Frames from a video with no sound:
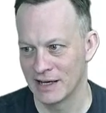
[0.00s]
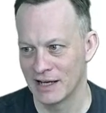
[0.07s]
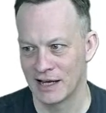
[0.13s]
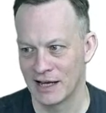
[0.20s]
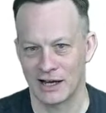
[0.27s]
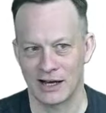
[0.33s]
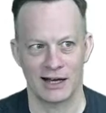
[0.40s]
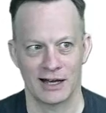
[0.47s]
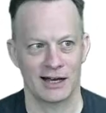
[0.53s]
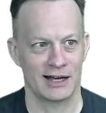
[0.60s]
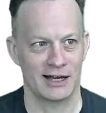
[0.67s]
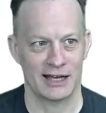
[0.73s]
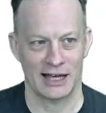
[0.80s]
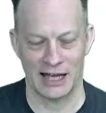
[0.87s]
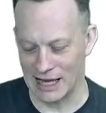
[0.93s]

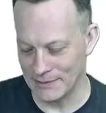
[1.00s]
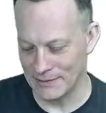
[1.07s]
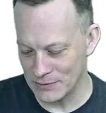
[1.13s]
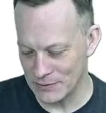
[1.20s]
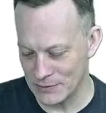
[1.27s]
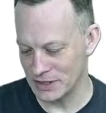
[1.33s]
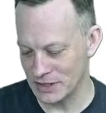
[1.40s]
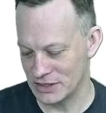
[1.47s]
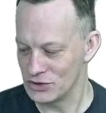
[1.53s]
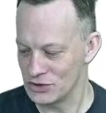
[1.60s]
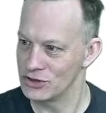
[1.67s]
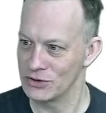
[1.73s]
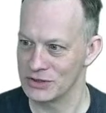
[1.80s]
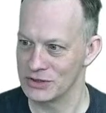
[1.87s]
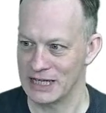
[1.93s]
I'm going to
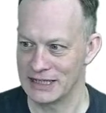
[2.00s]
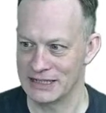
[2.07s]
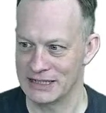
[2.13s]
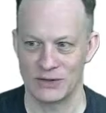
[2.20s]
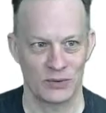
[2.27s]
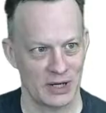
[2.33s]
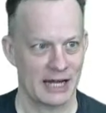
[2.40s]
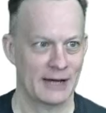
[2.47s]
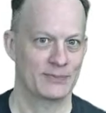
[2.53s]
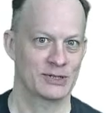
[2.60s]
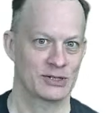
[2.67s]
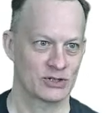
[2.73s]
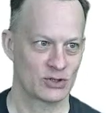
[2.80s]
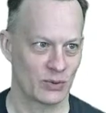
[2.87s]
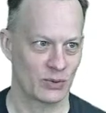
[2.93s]
show Santi what
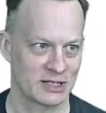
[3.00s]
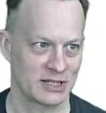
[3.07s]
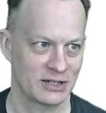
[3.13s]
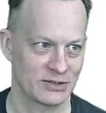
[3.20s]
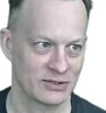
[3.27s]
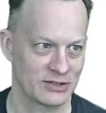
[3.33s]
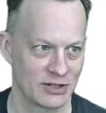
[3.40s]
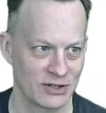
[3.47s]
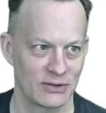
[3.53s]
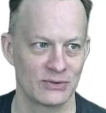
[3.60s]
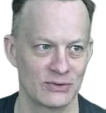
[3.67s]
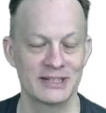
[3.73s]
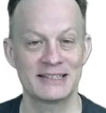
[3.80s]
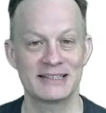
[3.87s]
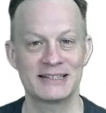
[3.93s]
happened 20 years ago.
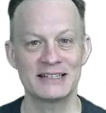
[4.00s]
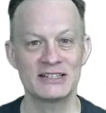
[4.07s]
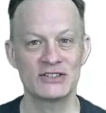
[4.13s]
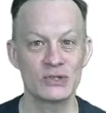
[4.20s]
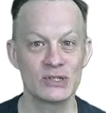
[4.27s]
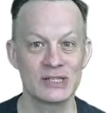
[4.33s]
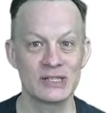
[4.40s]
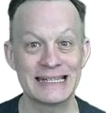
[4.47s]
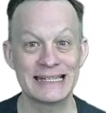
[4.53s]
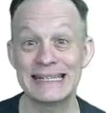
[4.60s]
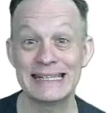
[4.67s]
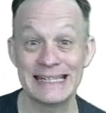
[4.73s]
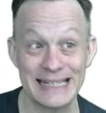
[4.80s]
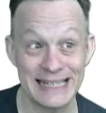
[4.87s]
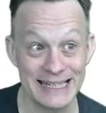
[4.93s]
Listening to
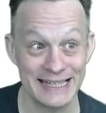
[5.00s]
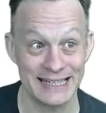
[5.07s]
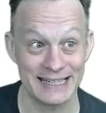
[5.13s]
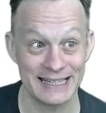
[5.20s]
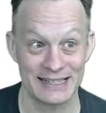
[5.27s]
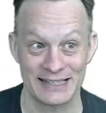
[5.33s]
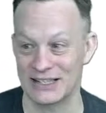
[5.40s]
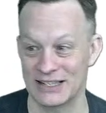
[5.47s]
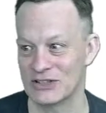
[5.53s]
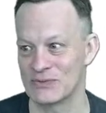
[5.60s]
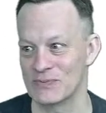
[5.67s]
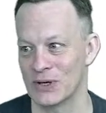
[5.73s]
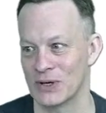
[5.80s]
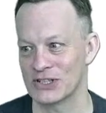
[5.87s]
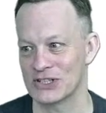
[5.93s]
CDs is
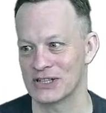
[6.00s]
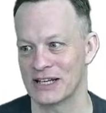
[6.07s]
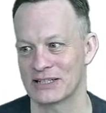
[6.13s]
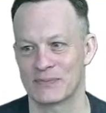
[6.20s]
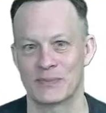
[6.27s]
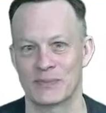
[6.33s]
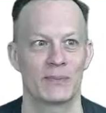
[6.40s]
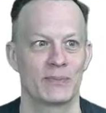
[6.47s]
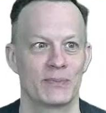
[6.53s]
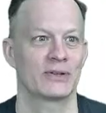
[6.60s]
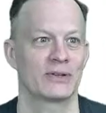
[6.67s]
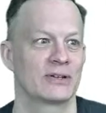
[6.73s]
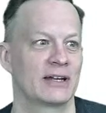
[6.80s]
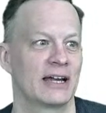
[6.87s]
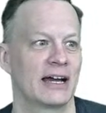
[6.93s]
much less
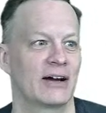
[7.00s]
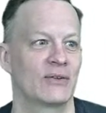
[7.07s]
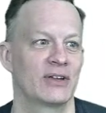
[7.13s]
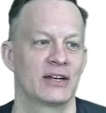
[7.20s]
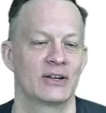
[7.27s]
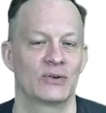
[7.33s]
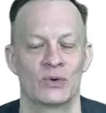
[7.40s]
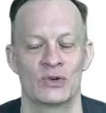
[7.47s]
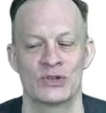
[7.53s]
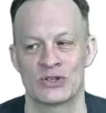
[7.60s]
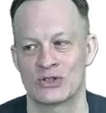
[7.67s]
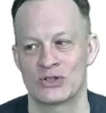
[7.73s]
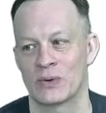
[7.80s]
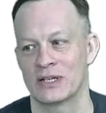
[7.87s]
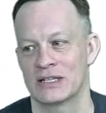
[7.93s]
popular now than it was
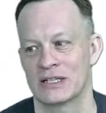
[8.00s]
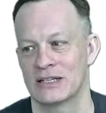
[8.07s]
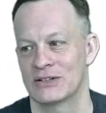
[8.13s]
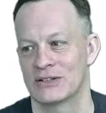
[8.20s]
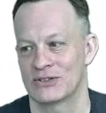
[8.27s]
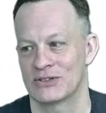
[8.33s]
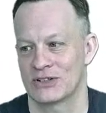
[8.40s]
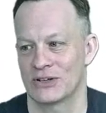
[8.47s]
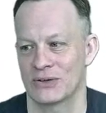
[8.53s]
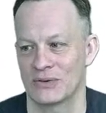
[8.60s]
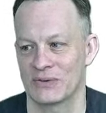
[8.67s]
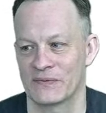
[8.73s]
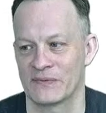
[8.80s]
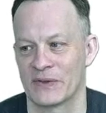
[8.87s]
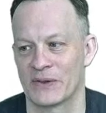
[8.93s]
20 years ago.
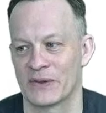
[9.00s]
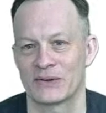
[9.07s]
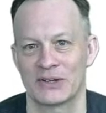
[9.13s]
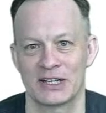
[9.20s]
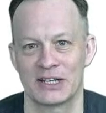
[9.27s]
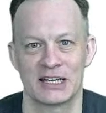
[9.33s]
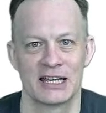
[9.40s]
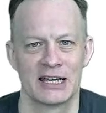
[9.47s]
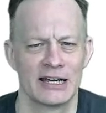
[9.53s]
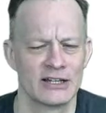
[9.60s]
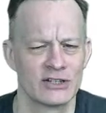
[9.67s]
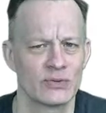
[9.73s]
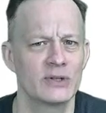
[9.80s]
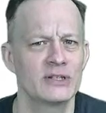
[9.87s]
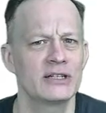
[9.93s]
All right.
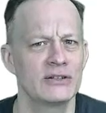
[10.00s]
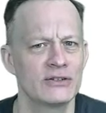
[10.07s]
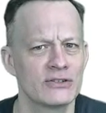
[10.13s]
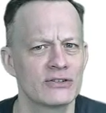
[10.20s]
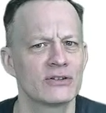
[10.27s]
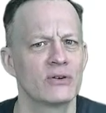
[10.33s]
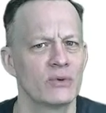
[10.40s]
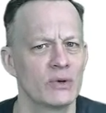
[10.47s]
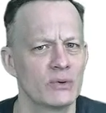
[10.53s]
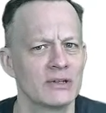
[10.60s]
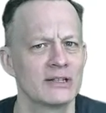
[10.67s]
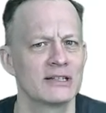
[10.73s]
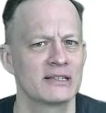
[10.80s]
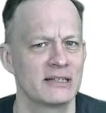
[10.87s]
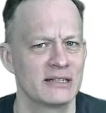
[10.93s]
20 years ago, we were
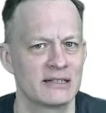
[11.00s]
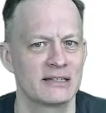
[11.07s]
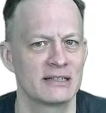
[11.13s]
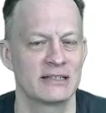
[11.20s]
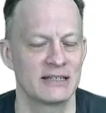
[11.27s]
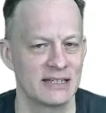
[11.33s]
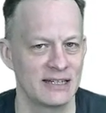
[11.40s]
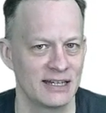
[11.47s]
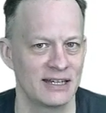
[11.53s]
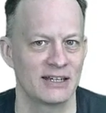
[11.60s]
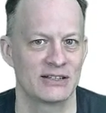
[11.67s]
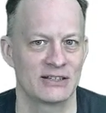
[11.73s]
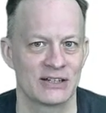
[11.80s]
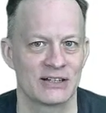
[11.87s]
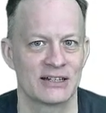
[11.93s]
listening to
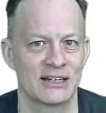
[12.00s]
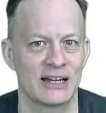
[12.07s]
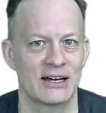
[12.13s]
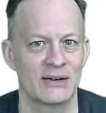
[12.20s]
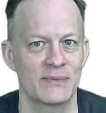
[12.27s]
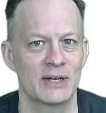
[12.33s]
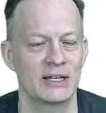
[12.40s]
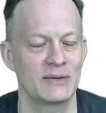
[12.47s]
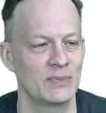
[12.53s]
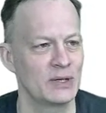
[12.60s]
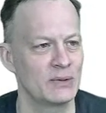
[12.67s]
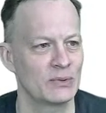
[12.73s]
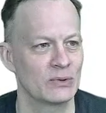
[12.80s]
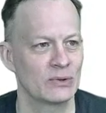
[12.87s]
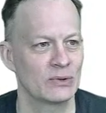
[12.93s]
CDs. Yeah. Not many
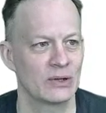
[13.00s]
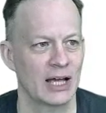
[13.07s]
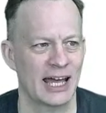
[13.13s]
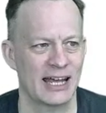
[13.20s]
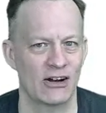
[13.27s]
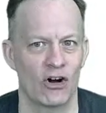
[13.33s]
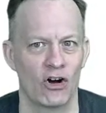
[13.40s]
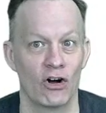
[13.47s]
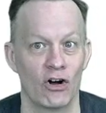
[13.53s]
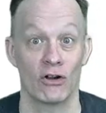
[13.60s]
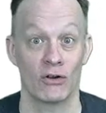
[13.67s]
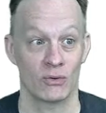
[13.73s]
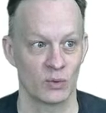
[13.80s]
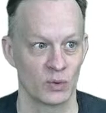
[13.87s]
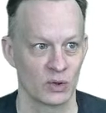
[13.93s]
people at
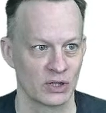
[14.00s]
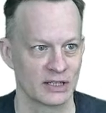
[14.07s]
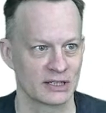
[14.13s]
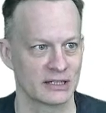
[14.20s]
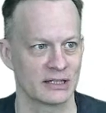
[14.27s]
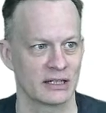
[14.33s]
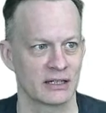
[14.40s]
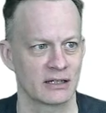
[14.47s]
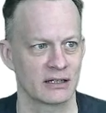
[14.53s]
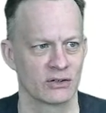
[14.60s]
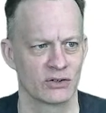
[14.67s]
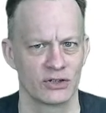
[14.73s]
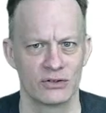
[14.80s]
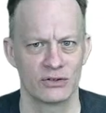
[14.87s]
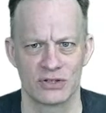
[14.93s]
all were listening or
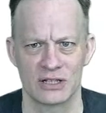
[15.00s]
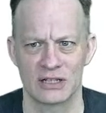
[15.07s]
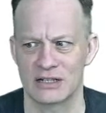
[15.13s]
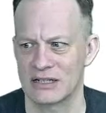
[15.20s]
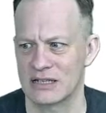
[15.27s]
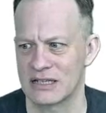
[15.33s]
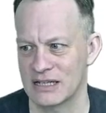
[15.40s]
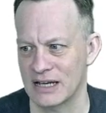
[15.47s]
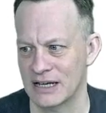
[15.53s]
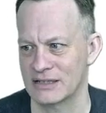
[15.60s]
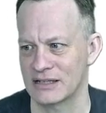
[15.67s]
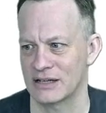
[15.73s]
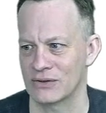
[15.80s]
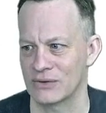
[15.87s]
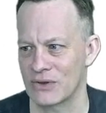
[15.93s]
using cassettes,
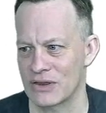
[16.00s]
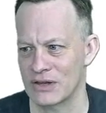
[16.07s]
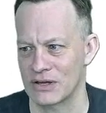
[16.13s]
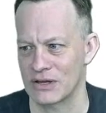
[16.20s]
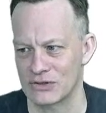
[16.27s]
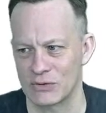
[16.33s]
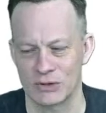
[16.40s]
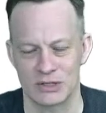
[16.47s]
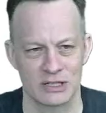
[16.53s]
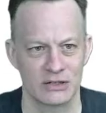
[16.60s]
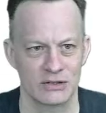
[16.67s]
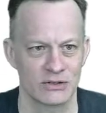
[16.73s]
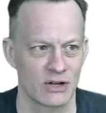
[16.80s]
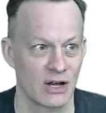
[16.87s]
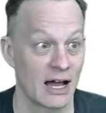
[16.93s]
I don't think, 20
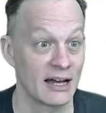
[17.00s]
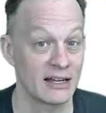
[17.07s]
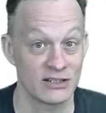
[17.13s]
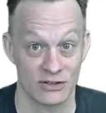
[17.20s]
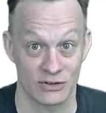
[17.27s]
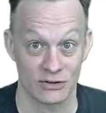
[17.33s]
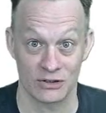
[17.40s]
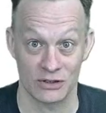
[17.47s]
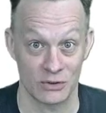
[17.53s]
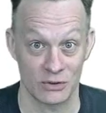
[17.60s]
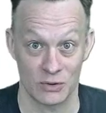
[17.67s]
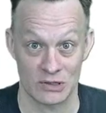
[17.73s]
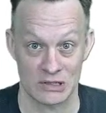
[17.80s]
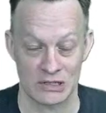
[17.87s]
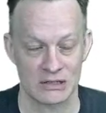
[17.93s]
years ago. I certainly
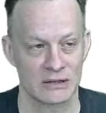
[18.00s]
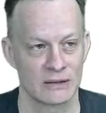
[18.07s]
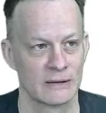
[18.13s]
wasn't.